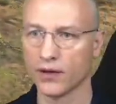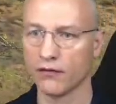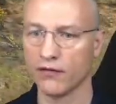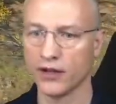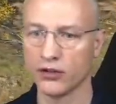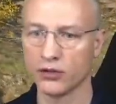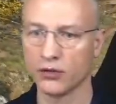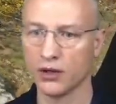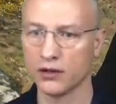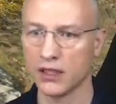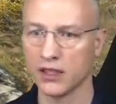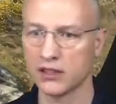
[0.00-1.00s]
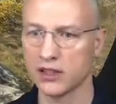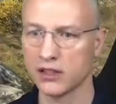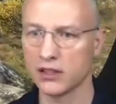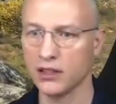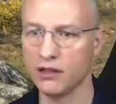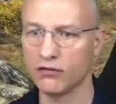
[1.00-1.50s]
Do you know what? Let's just
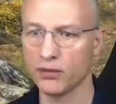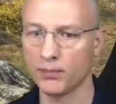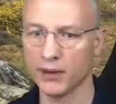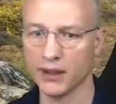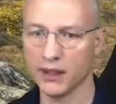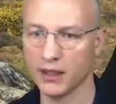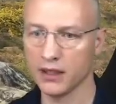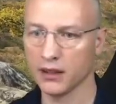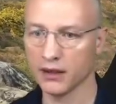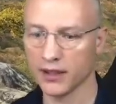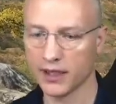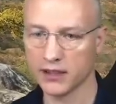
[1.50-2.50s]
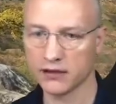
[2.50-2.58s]
leave the pike here. That's